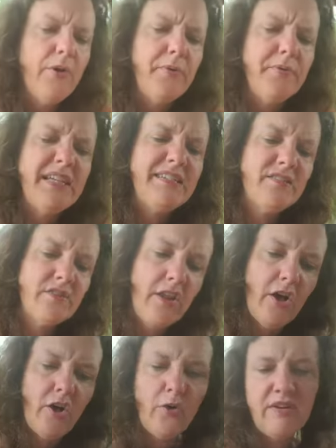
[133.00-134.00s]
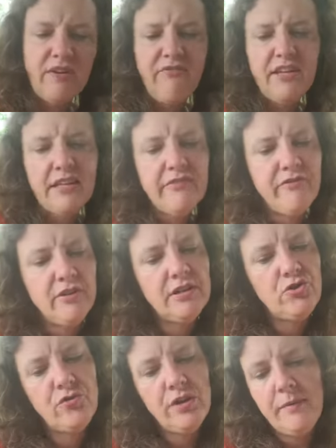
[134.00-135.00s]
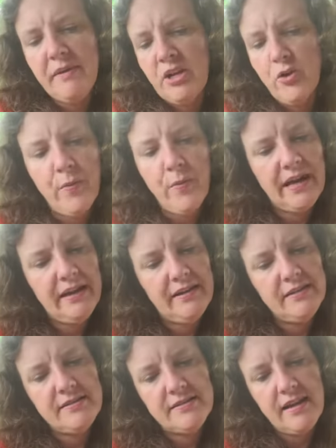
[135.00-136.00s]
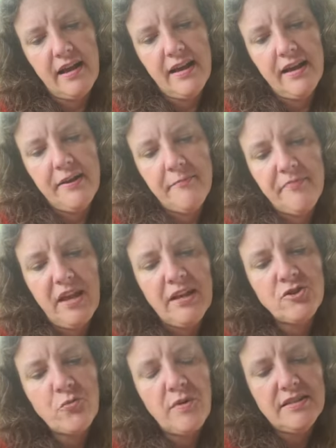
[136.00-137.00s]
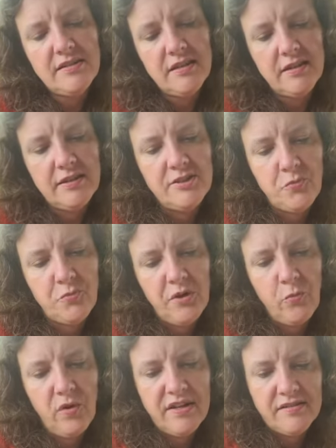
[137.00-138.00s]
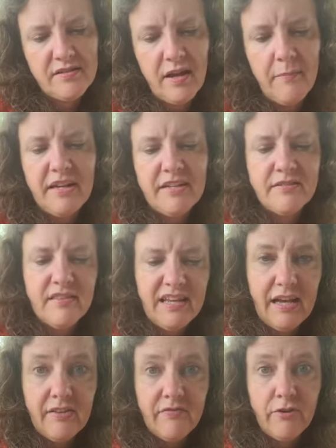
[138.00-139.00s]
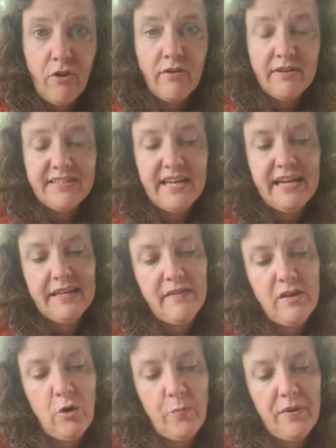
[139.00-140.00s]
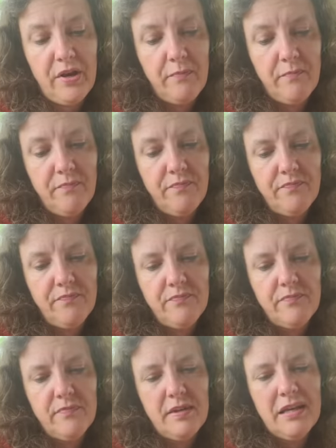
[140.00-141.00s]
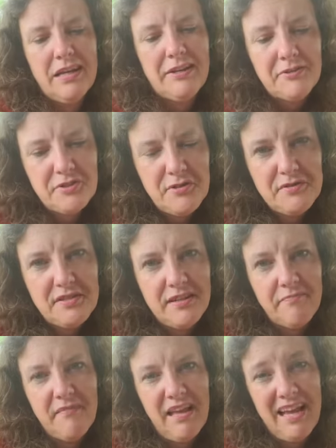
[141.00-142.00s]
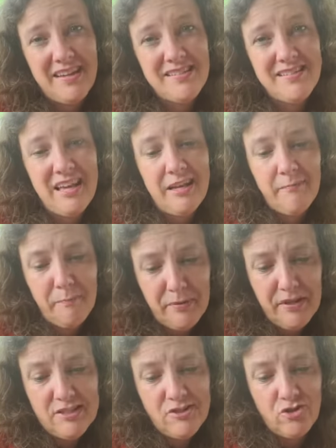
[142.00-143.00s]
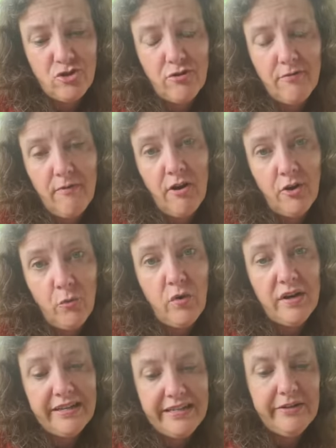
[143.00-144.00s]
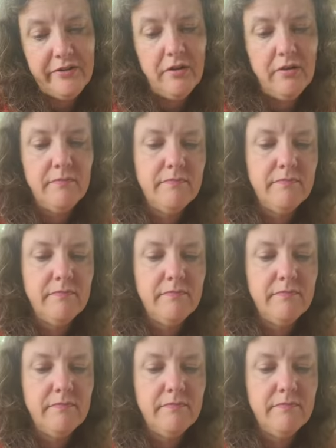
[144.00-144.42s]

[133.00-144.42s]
only slow and feeling very dreamy and quiet inside, as one does when one is coming to the end of a long day in the open. Susan had a slight blister on one heel.